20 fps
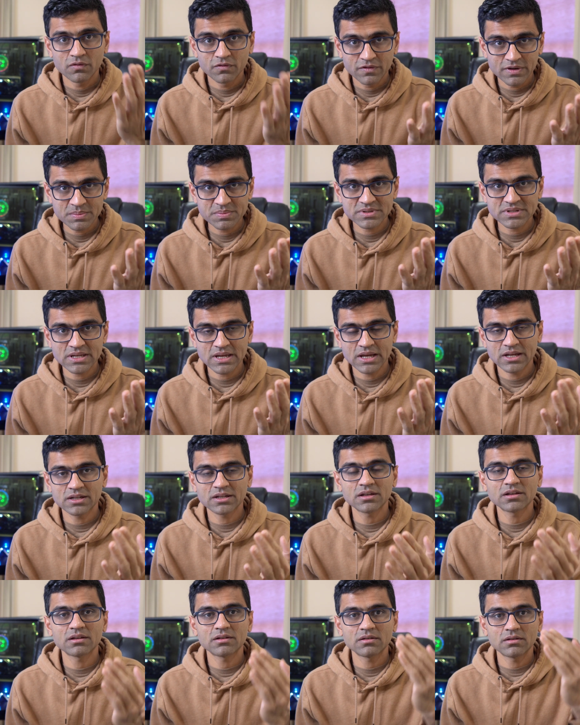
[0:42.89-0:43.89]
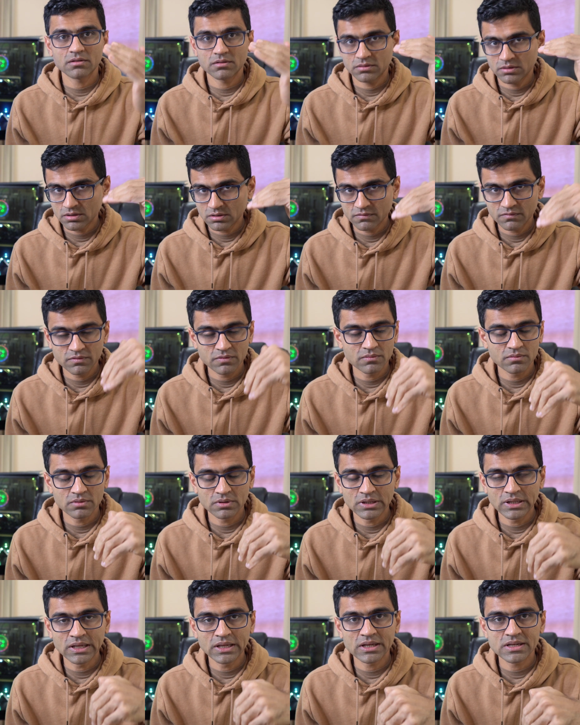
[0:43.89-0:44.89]
website the
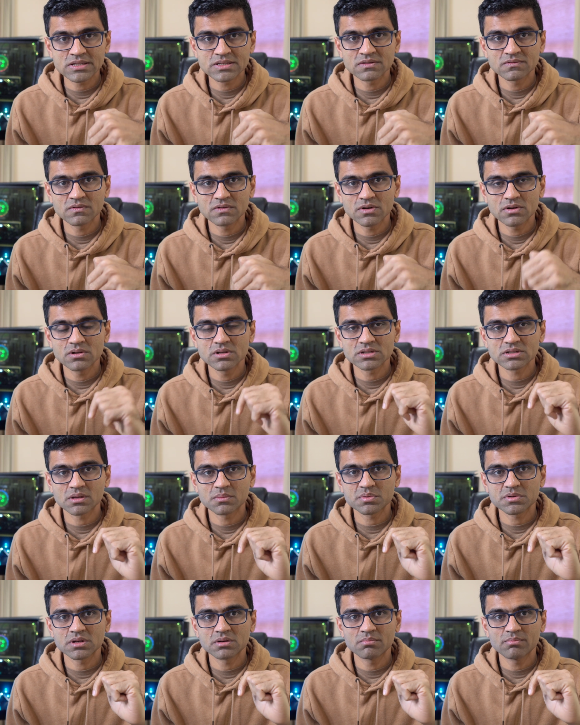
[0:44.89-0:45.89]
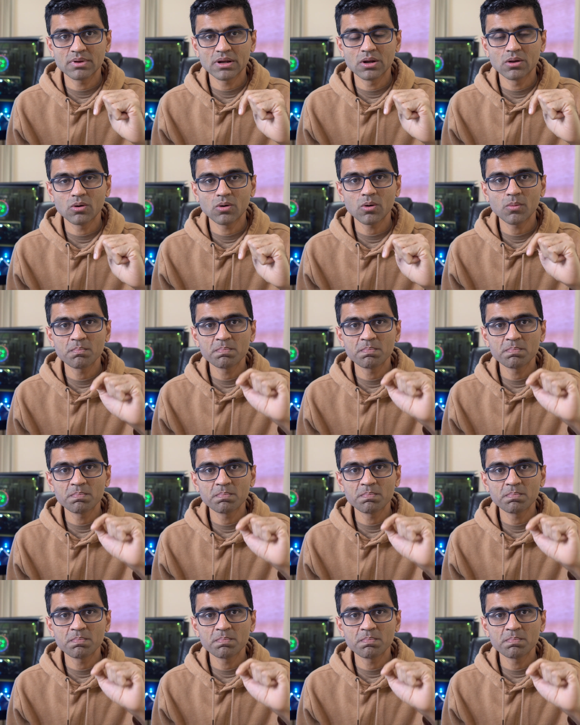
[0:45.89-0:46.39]
link is in video description below